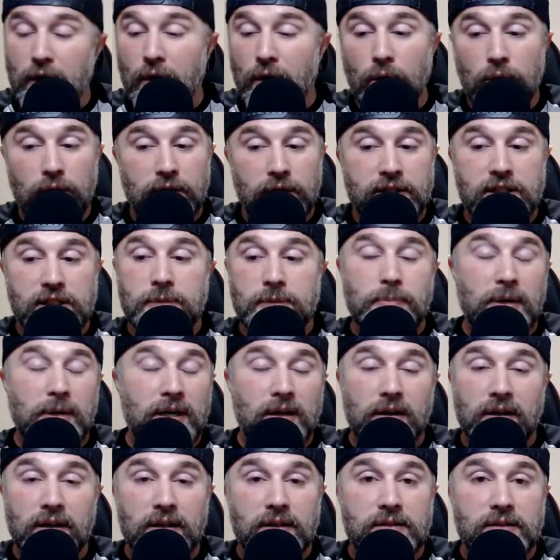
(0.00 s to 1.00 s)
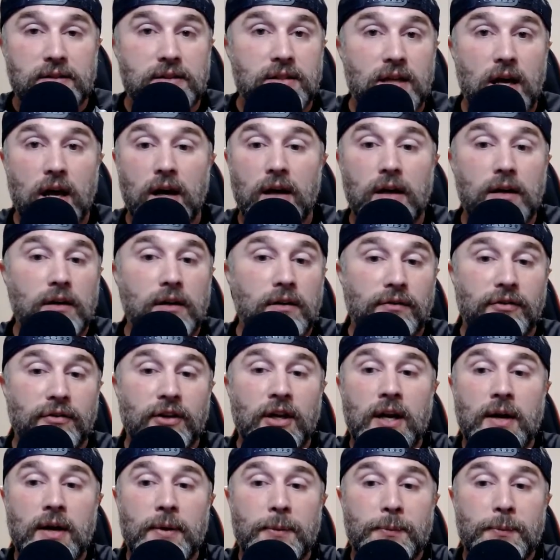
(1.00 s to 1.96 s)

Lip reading: whole experience of